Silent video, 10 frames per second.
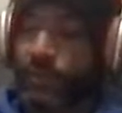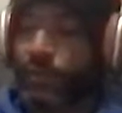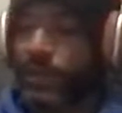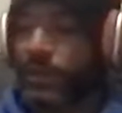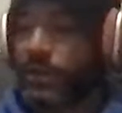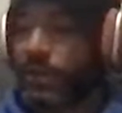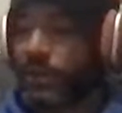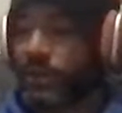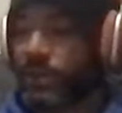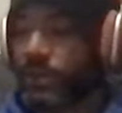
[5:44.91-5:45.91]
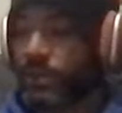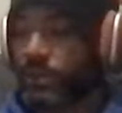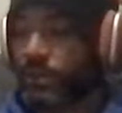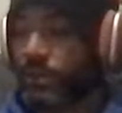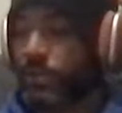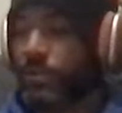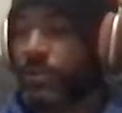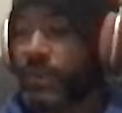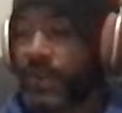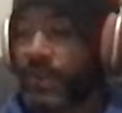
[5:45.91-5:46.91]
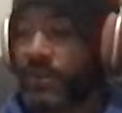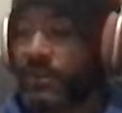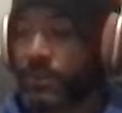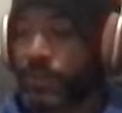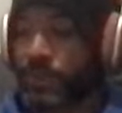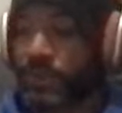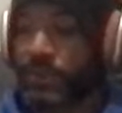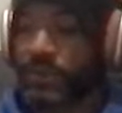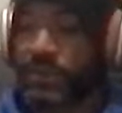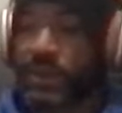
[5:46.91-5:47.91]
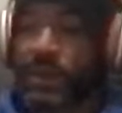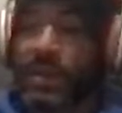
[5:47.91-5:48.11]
Credit card vendors were slow to pay us for purchases